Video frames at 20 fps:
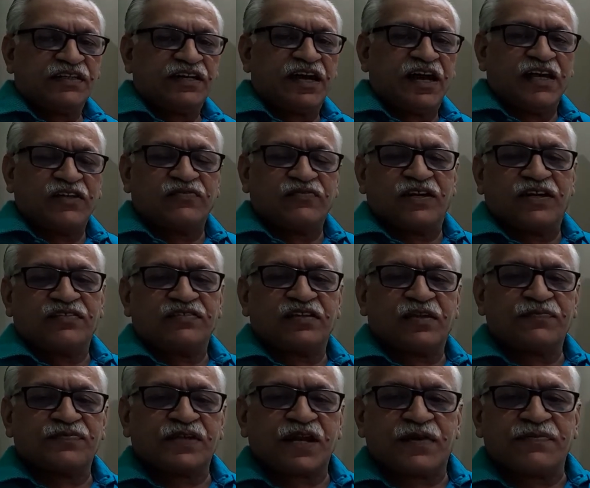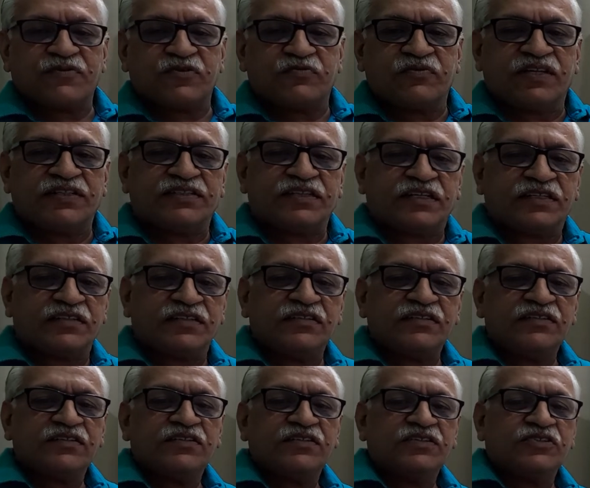as well as subscribe to my channel
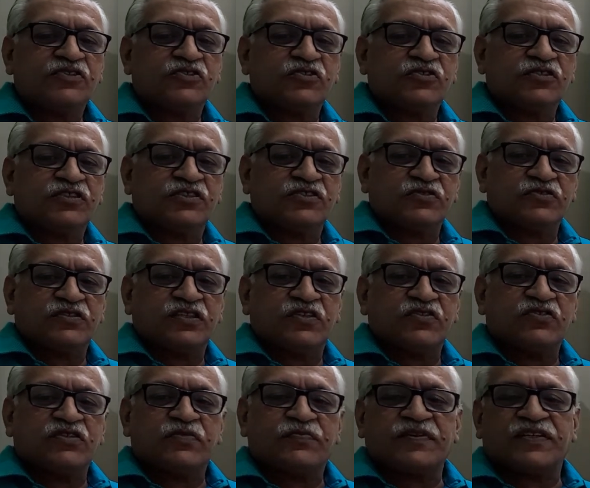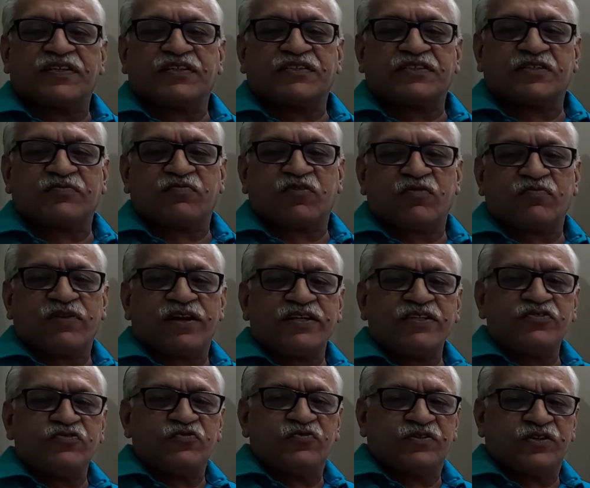to receive the notification for my
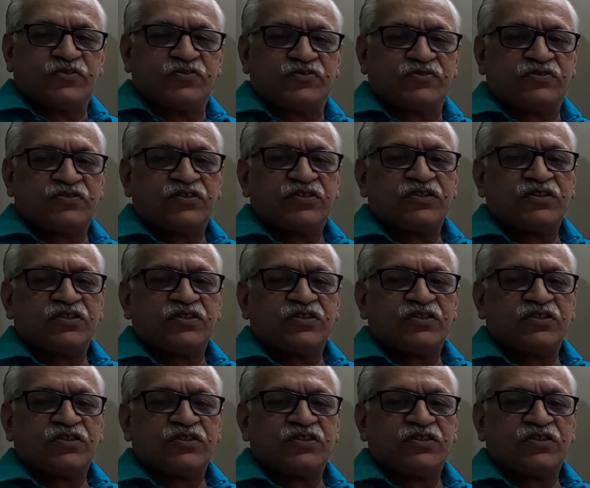new videos.